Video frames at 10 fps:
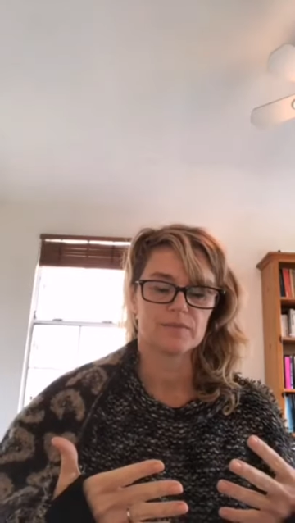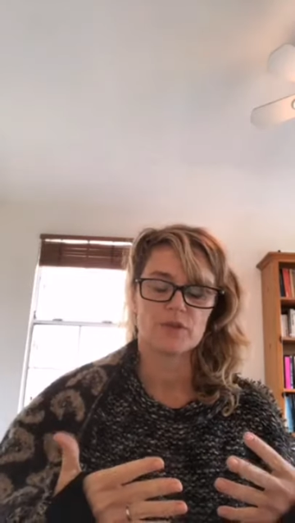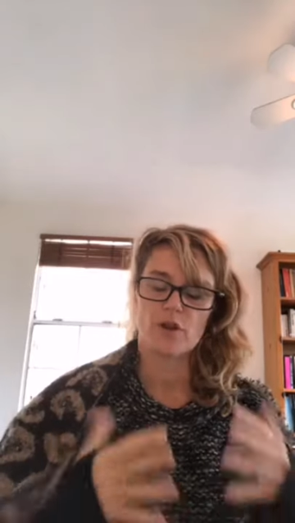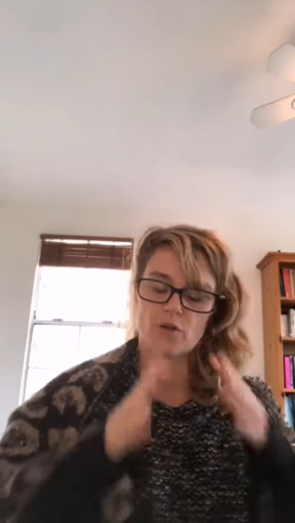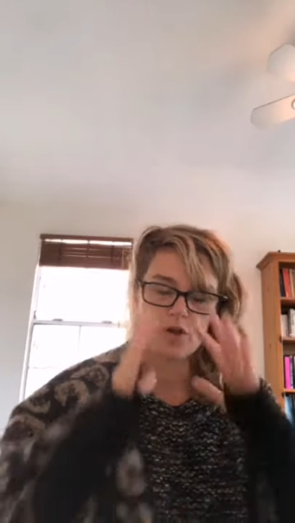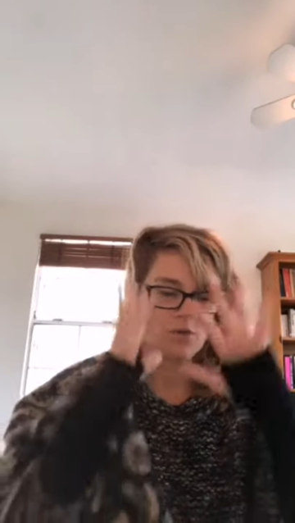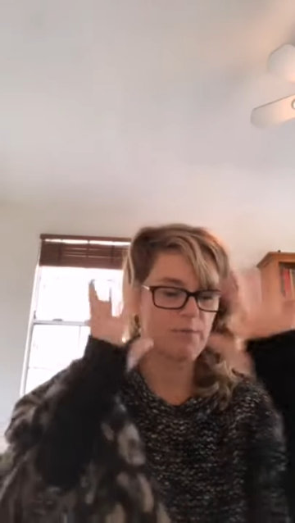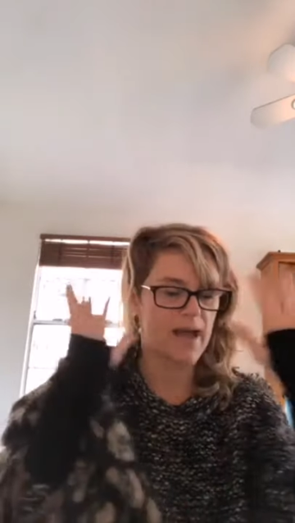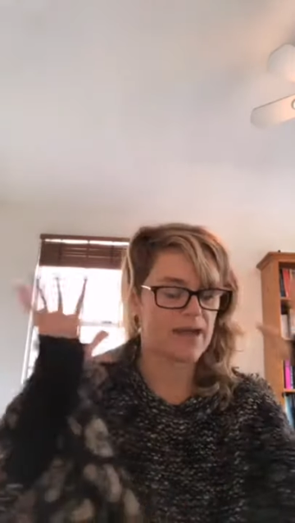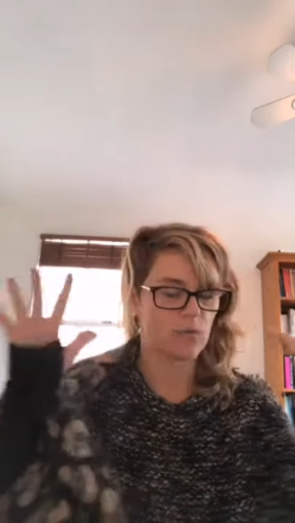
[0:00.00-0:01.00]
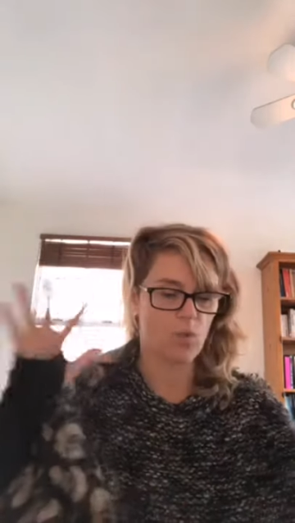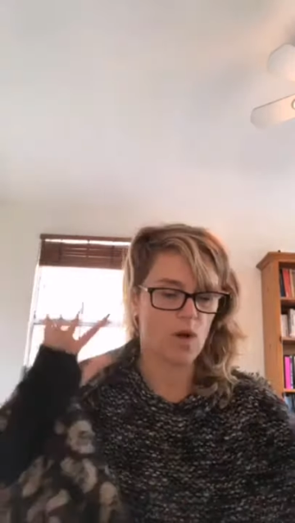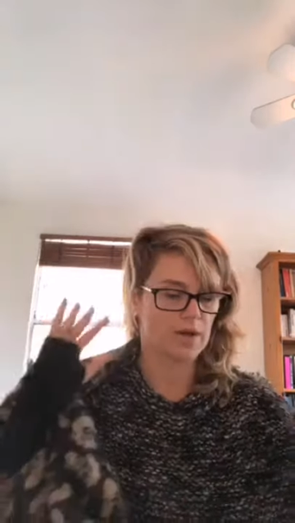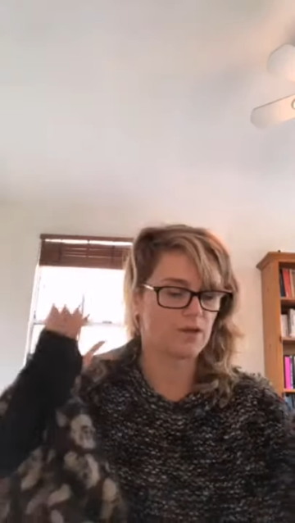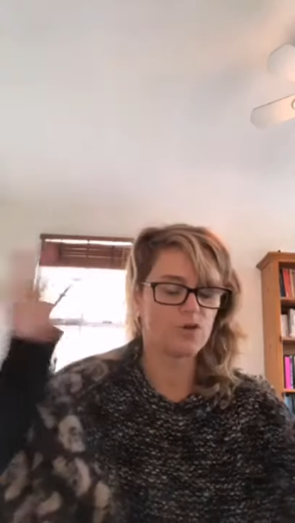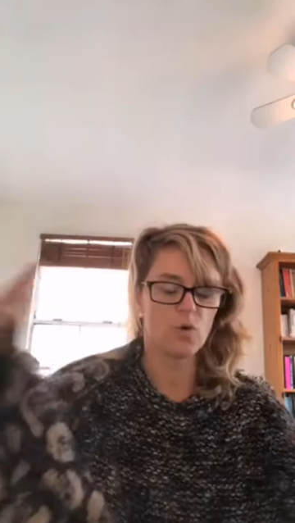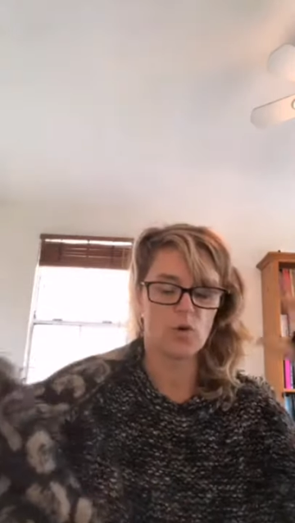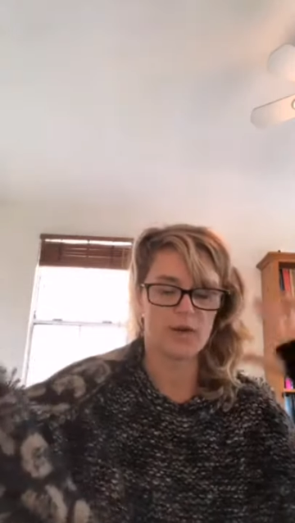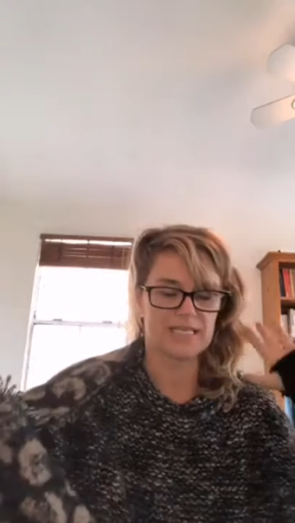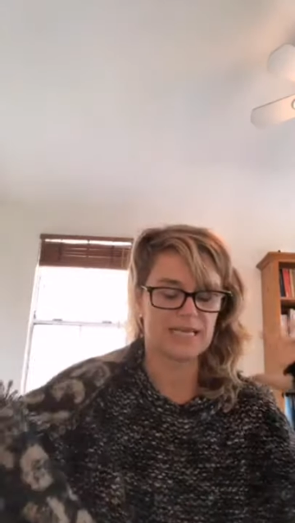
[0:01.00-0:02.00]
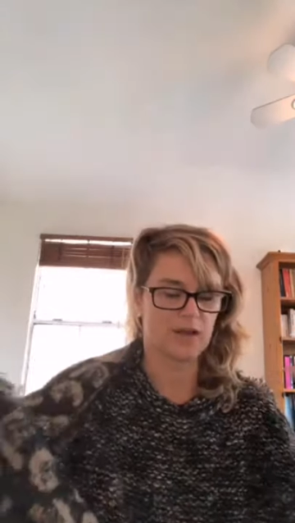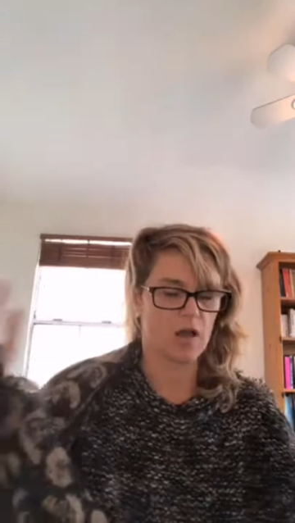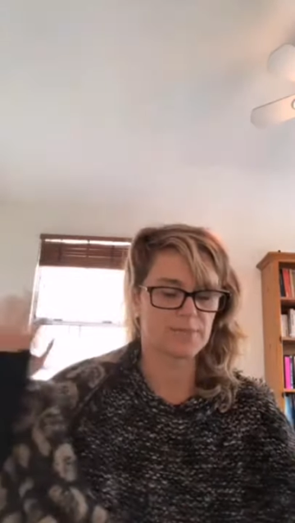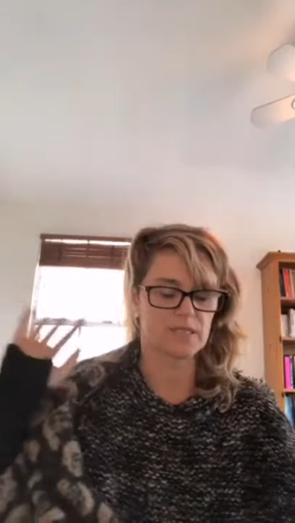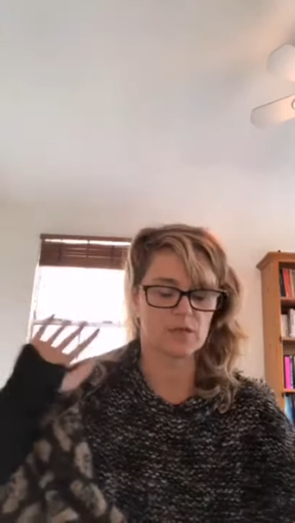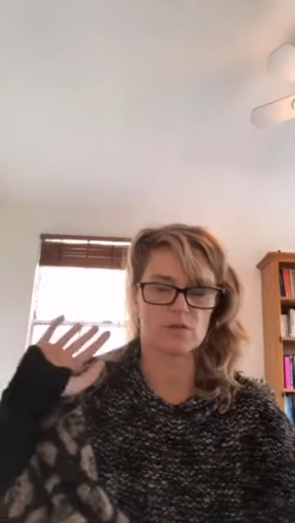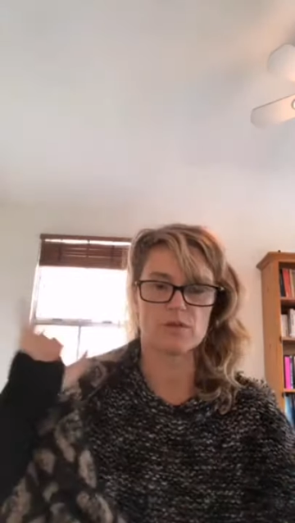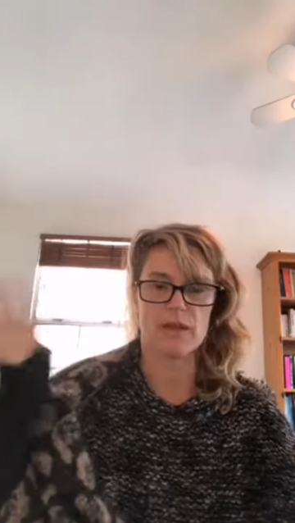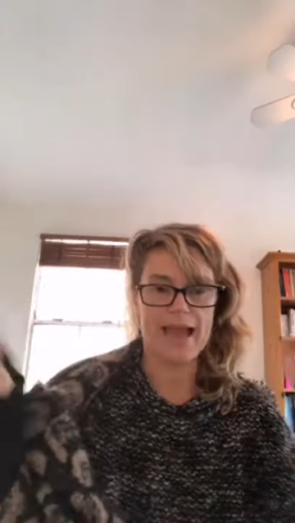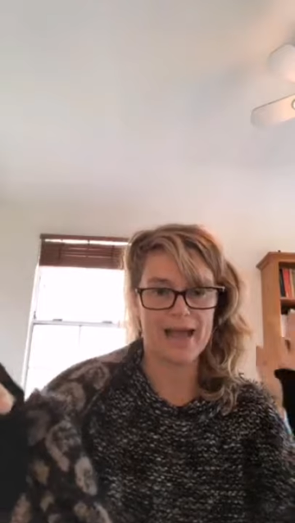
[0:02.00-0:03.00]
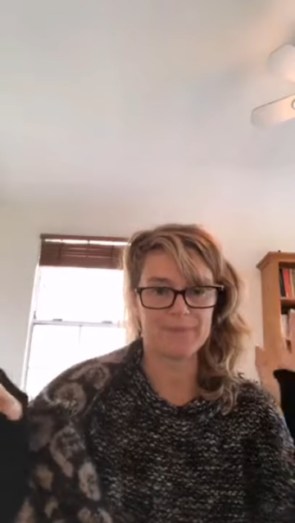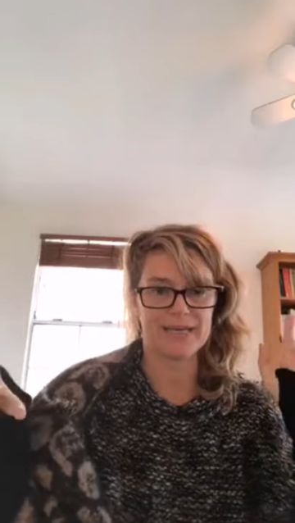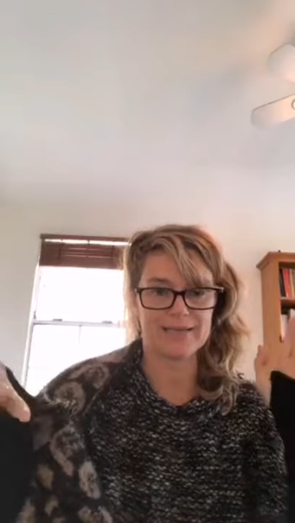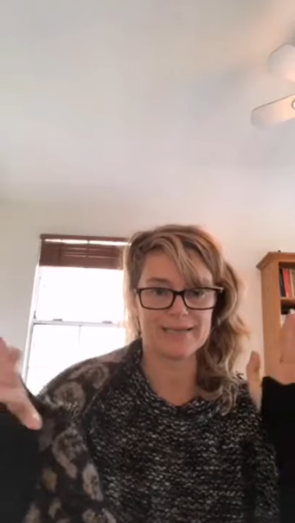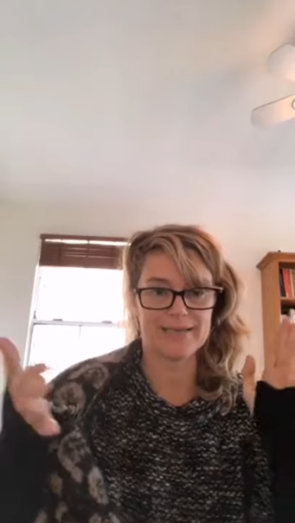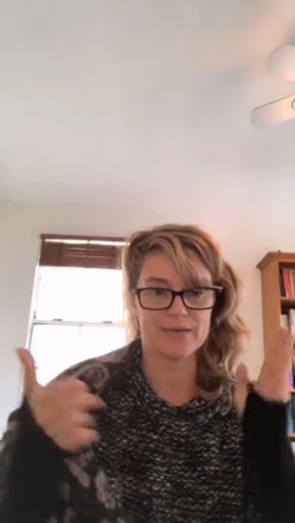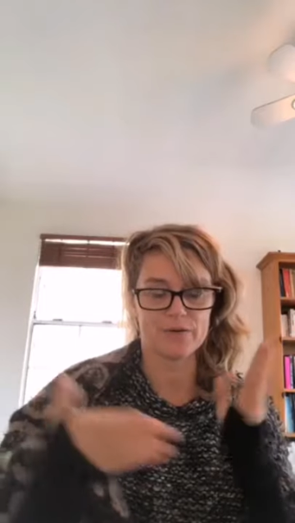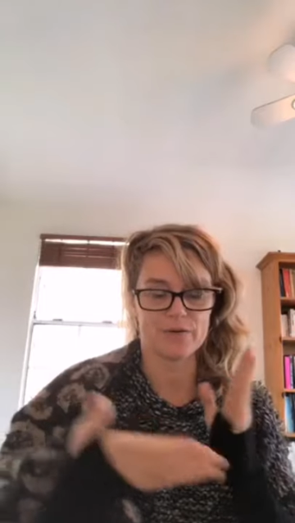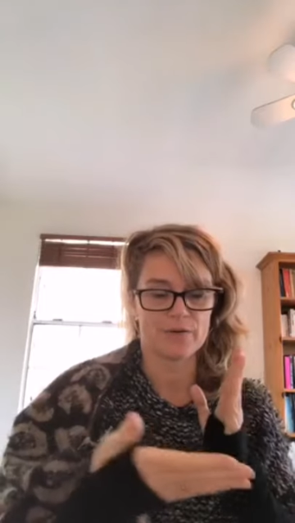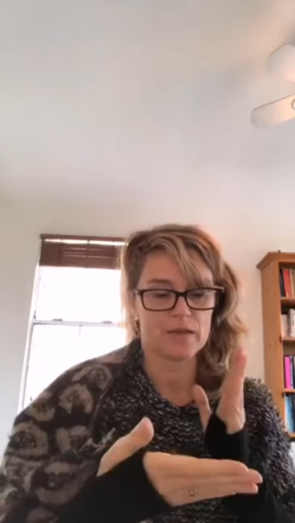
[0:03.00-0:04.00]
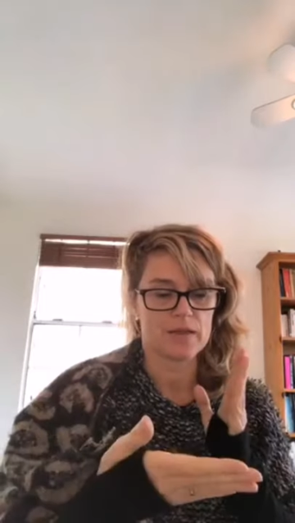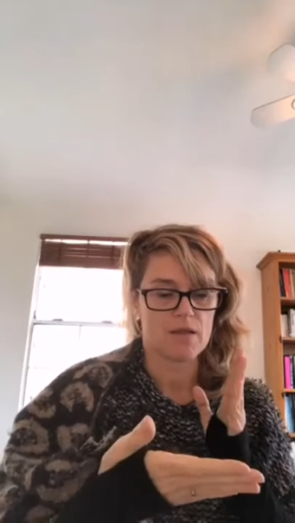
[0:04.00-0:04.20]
no matter what noise and obstacles are happening here,